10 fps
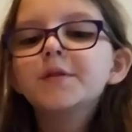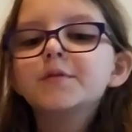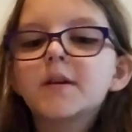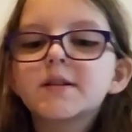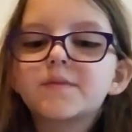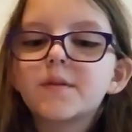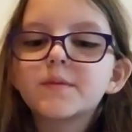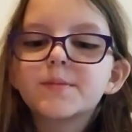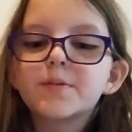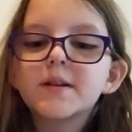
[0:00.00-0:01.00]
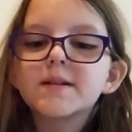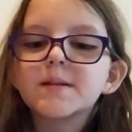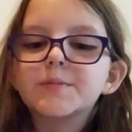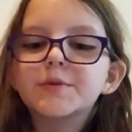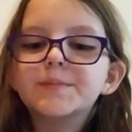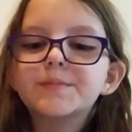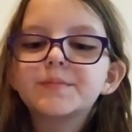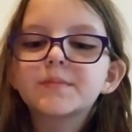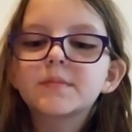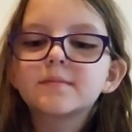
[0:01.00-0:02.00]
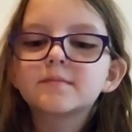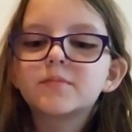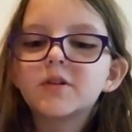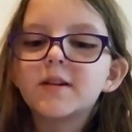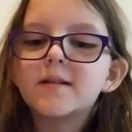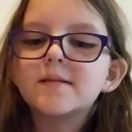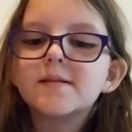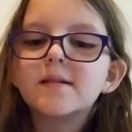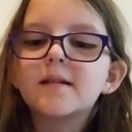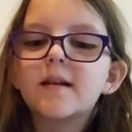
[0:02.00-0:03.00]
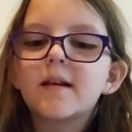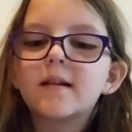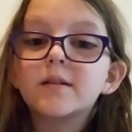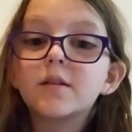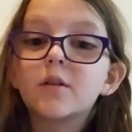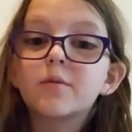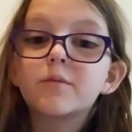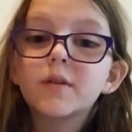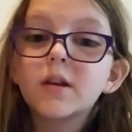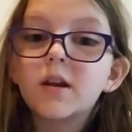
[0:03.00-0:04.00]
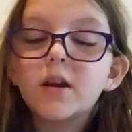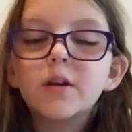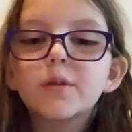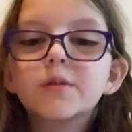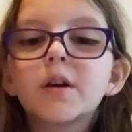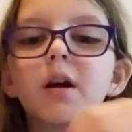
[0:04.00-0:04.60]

the rest of it was pretty simple, pretty easy, and they were really cute.